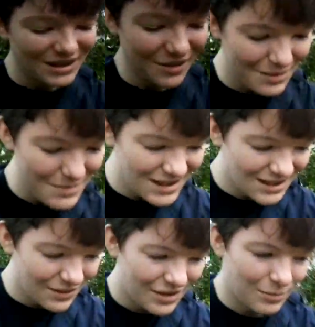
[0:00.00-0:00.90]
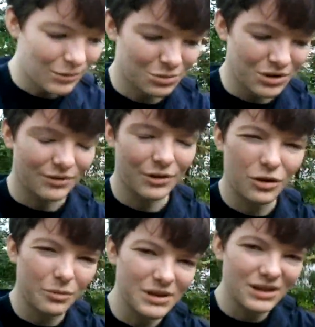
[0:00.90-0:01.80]
You know, and it makes everything much more
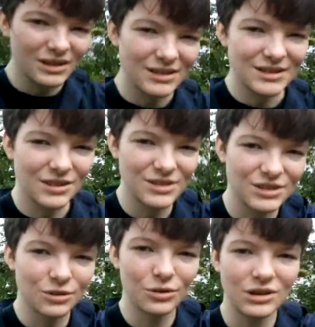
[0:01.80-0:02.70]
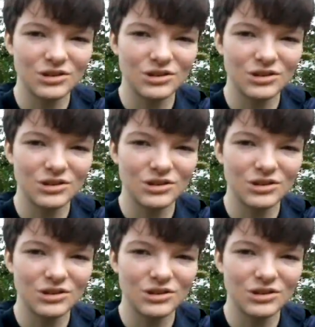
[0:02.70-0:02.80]
difficult because there's this whole